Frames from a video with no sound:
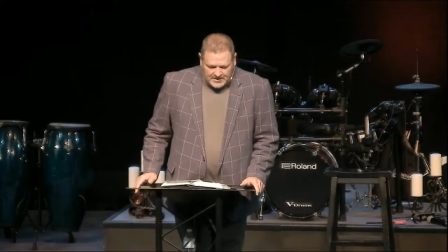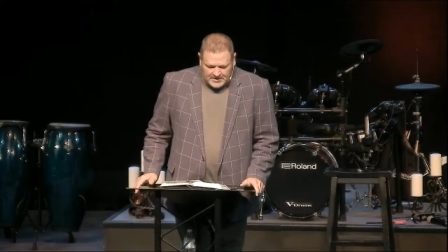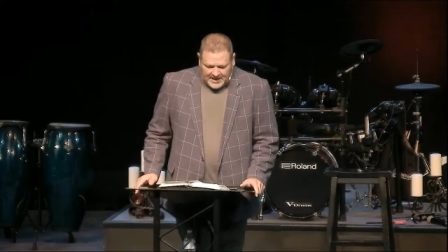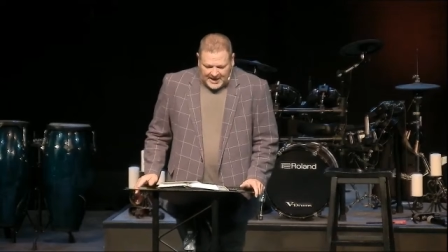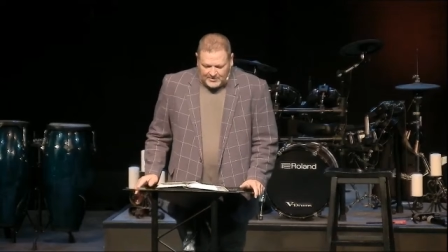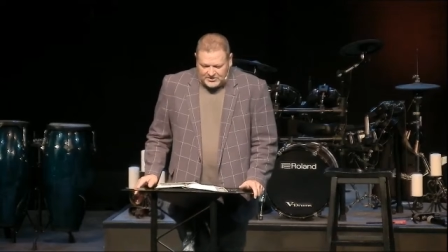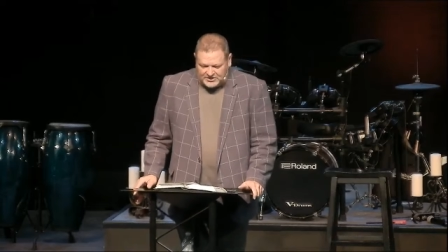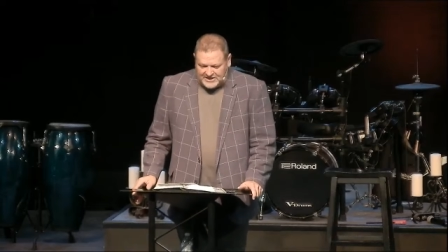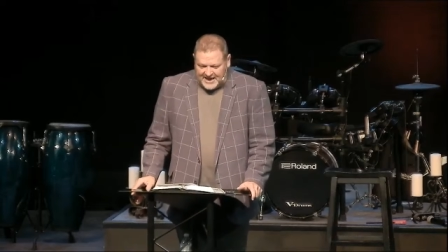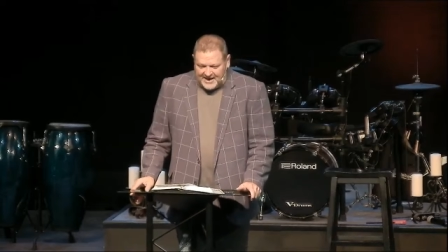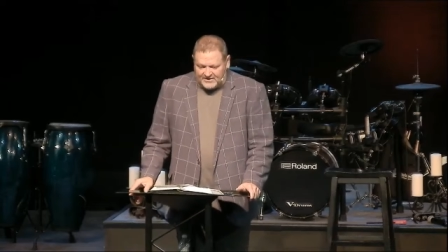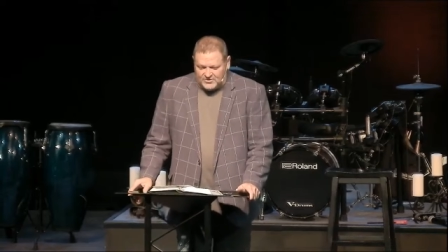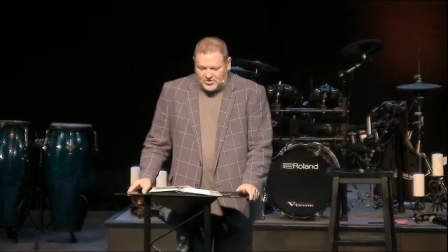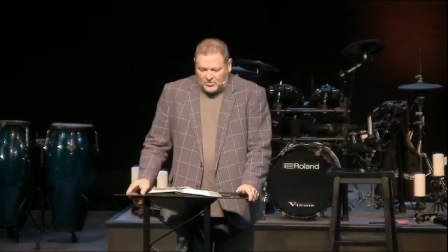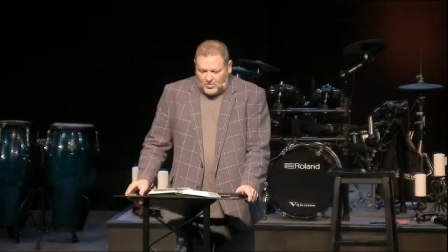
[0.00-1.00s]
I was
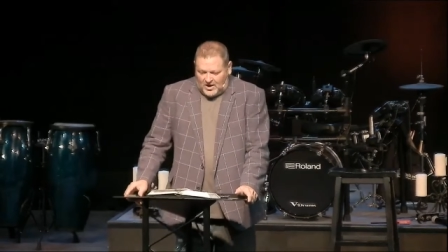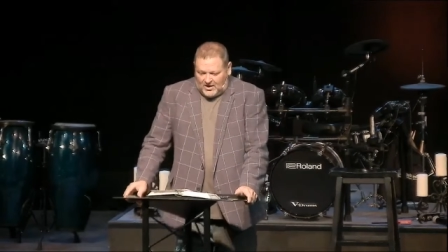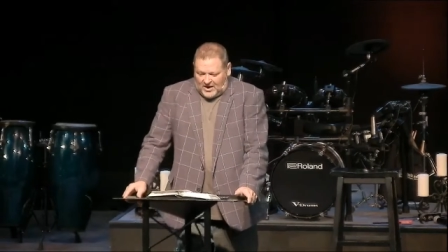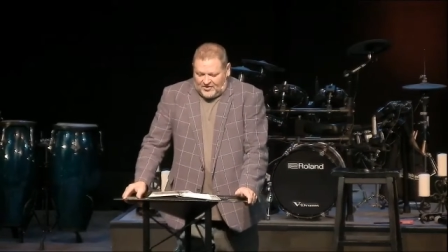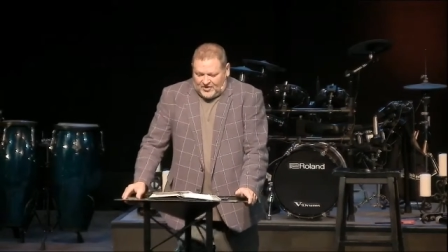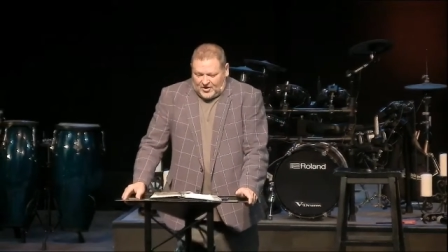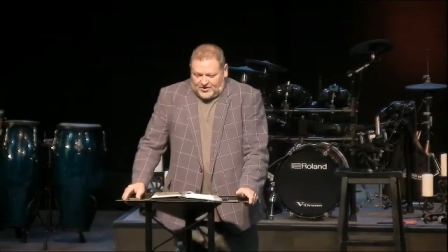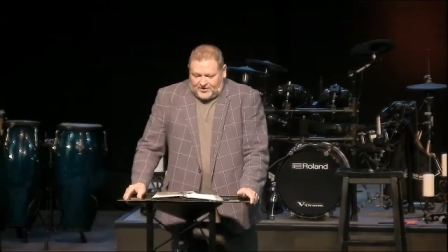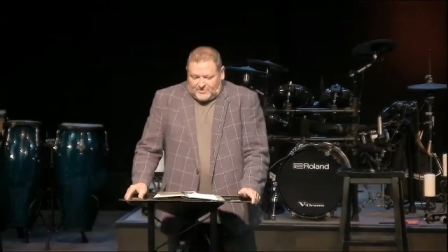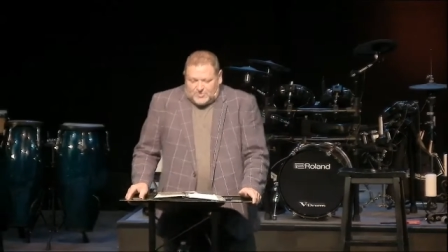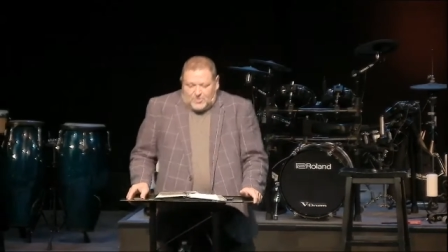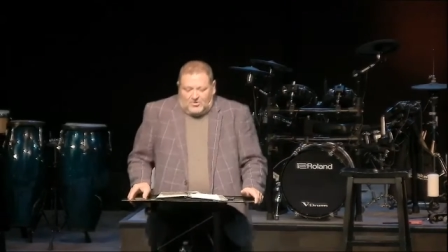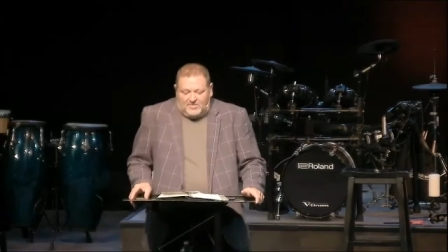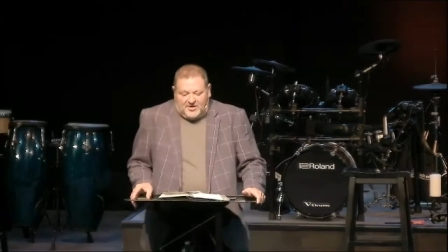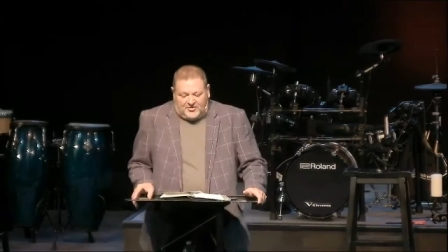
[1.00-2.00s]
down to where I thought there was
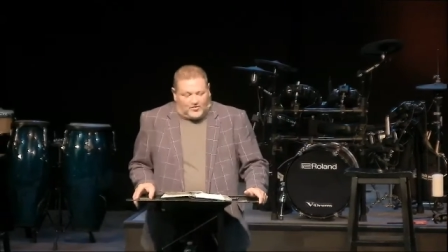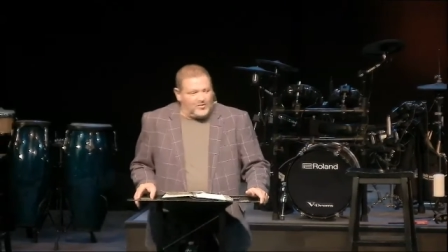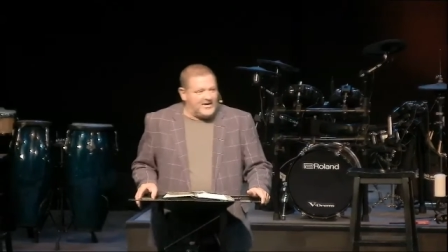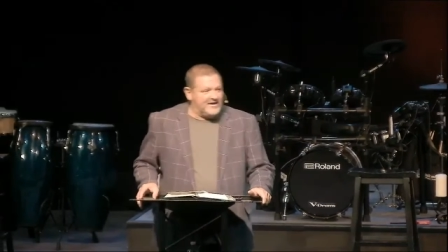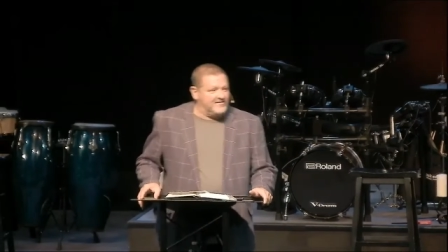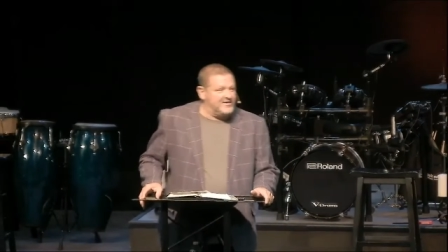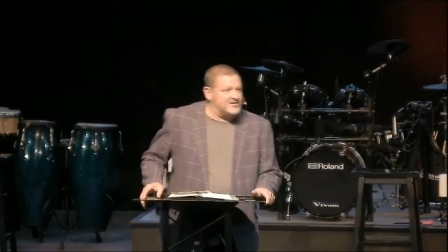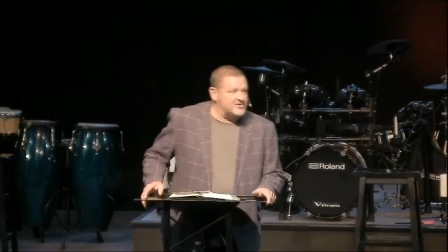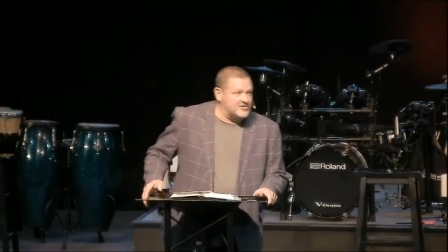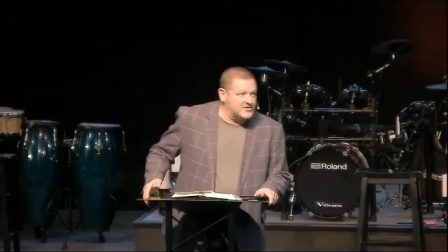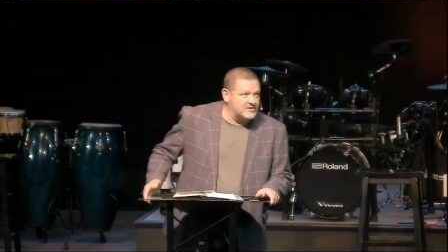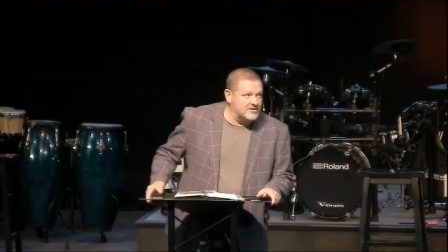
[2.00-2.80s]
going to be three of us